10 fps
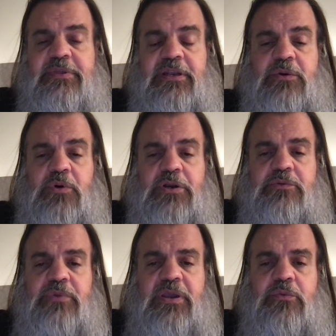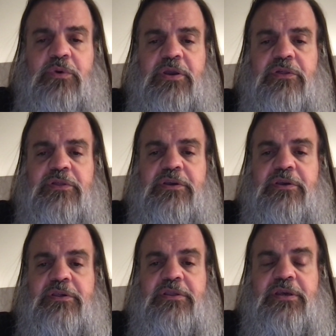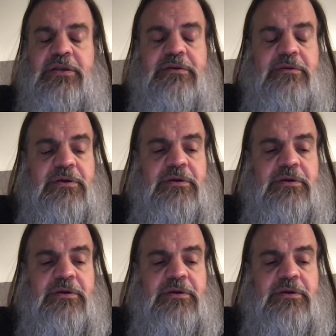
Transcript: that I walked away with is that